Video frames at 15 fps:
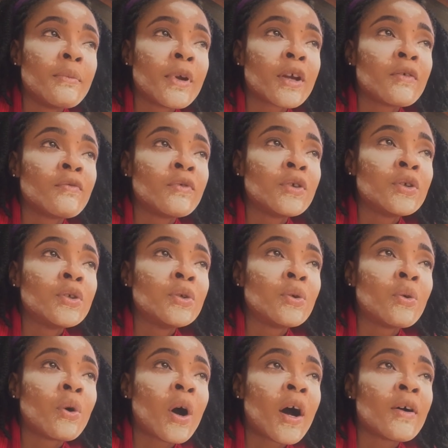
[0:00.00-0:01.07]
make a
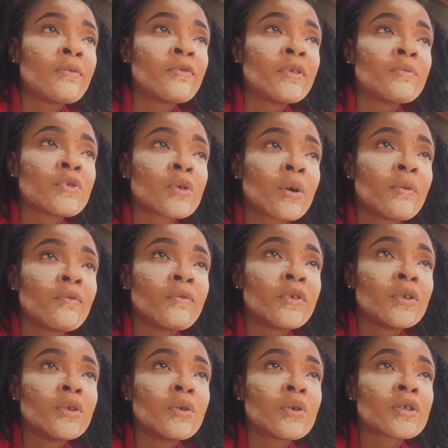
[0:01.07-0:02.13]
video uh, film some
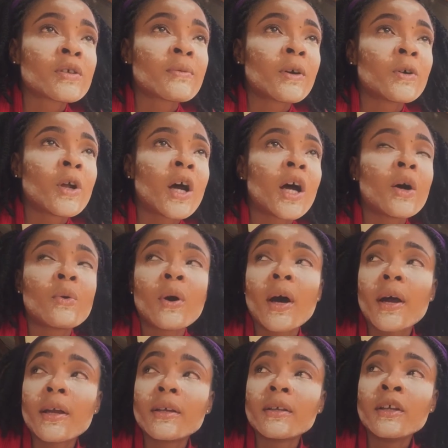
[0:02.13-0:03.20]
videos about how
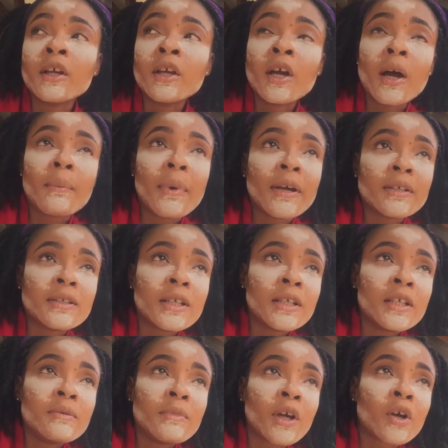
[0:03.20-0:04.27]
I my
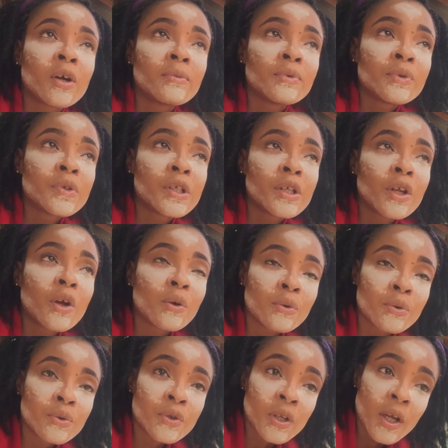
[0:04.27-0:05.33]
daily makeup routine
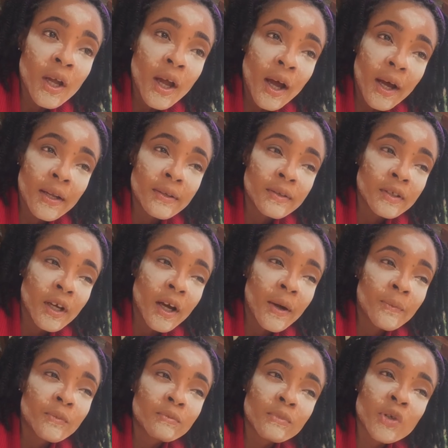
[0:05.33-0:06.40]
goes and
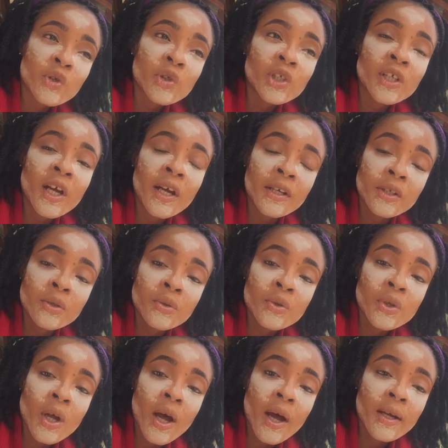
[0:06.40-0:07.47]
uh, mostly I
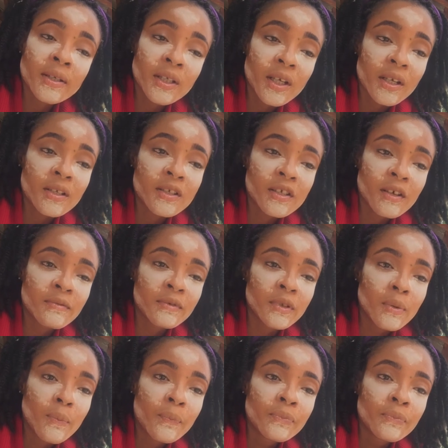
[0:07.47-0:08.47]
use uh, 7